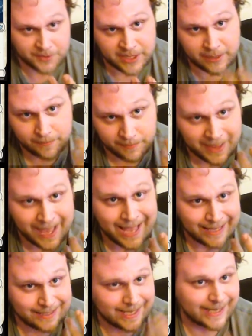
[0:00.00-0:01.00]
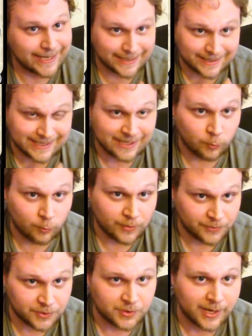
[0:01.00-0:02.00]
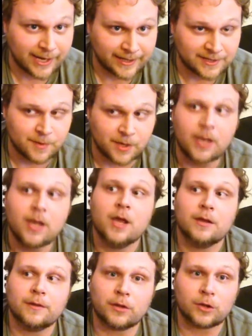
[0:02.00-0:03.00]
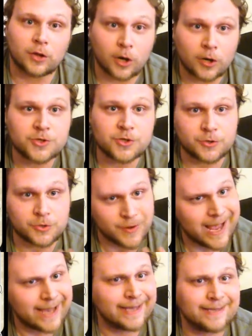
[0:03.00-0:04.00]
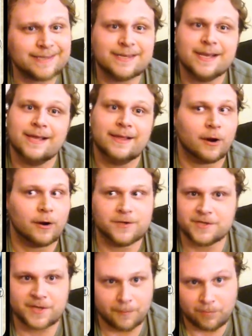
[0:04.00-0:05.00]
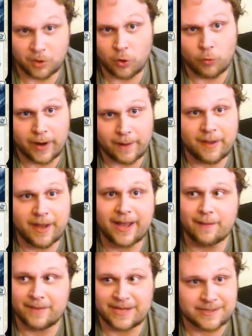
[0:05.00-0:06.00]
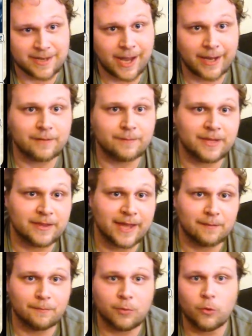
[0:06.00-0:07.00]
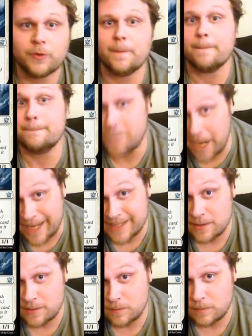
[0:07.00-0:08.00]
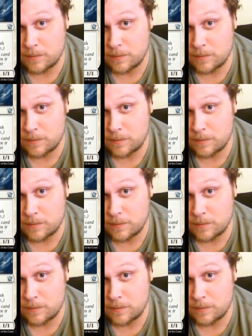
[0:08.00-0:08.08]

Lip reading: on your team that can deal with the dragons, but the larger dragons are just going to blow right by him. He's not going to be that important, but